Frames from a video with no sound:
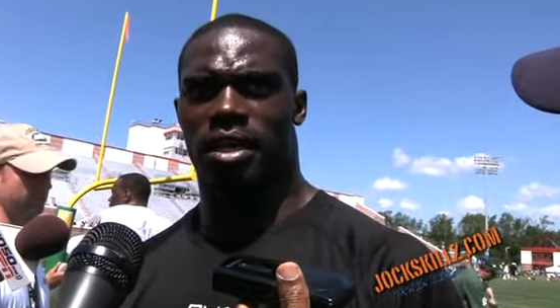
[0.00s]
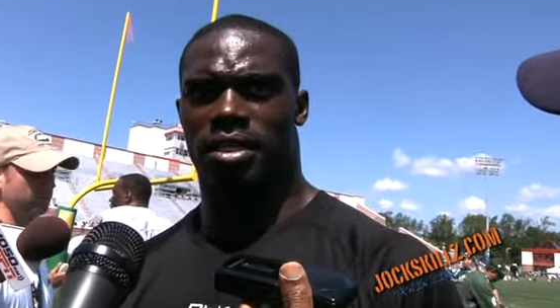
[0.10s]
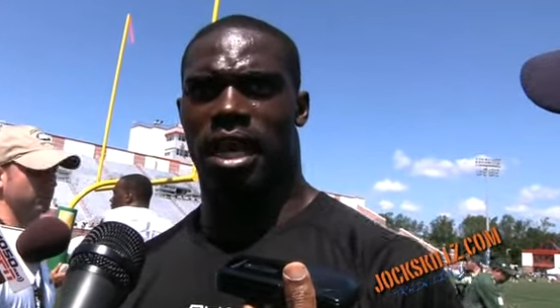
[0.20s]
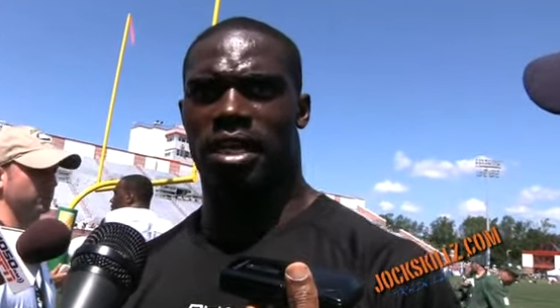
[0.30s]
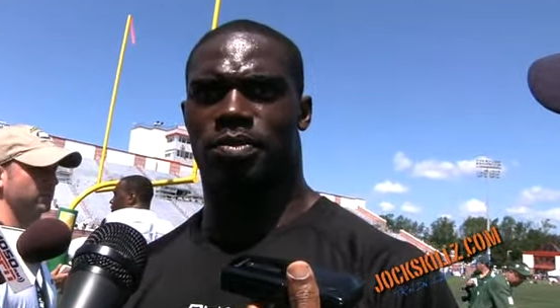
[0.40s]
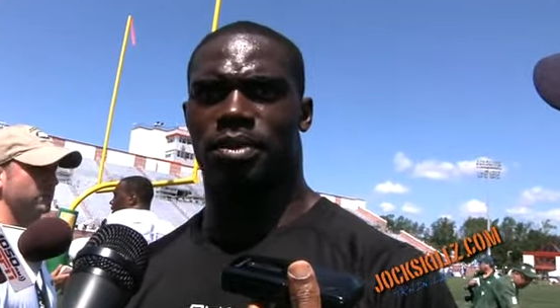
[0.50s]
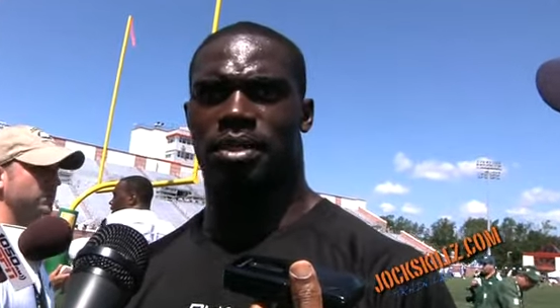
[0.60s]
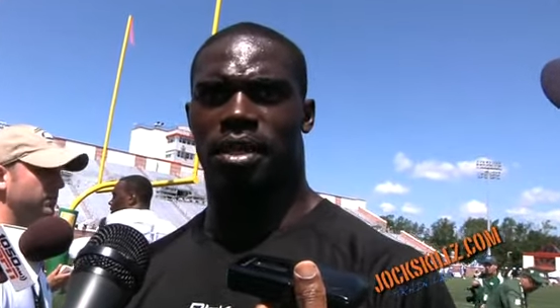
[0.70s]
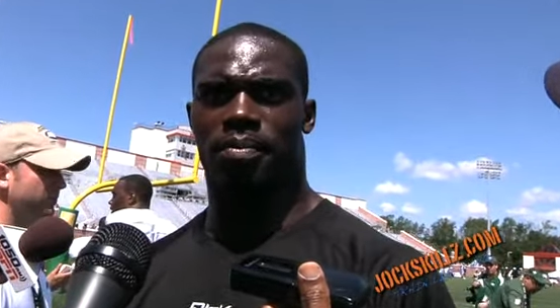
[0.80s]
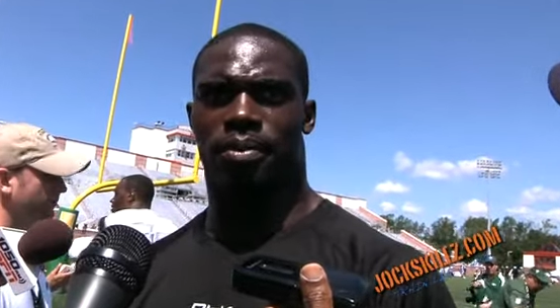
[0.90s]
is
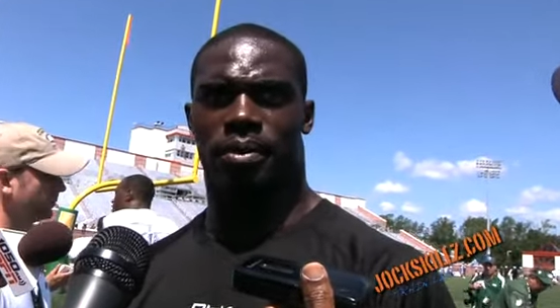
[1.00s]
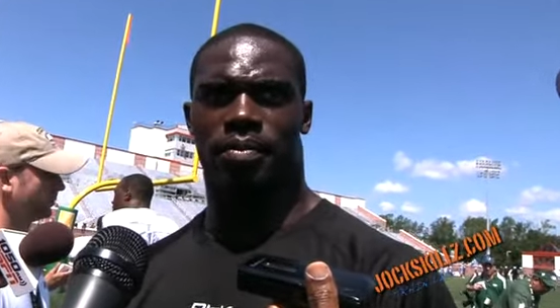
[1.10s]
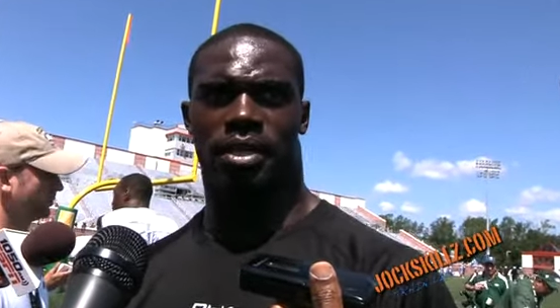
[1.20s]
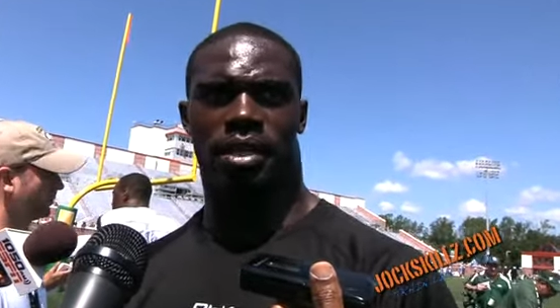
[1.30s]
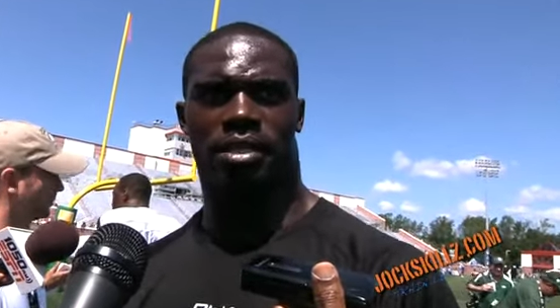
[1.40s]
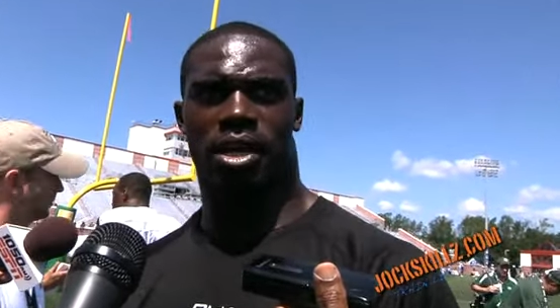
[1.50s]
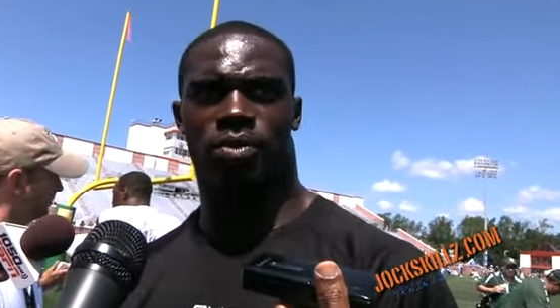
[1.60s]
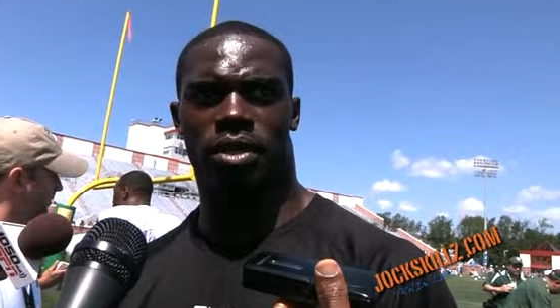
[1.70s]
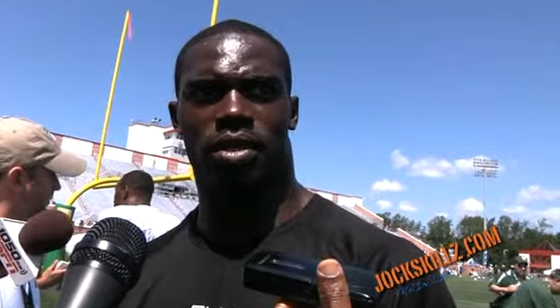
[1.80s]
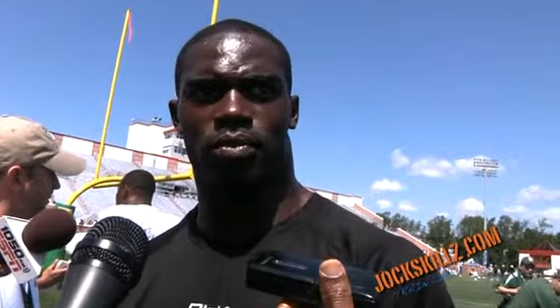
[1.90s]
high-speed tempo. I mean, that's how
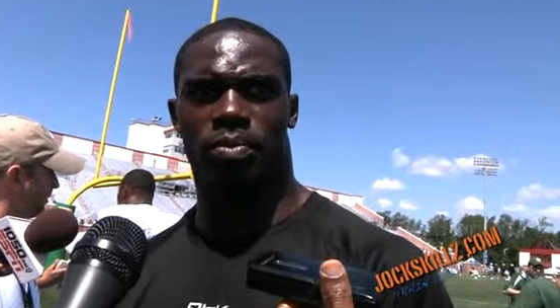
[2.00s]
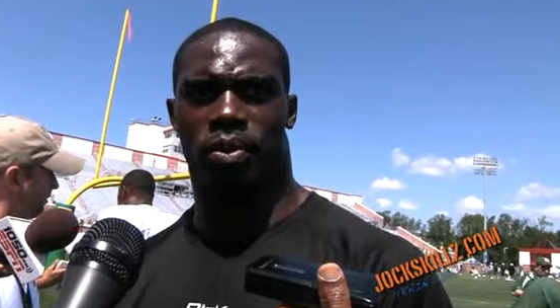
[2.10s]
we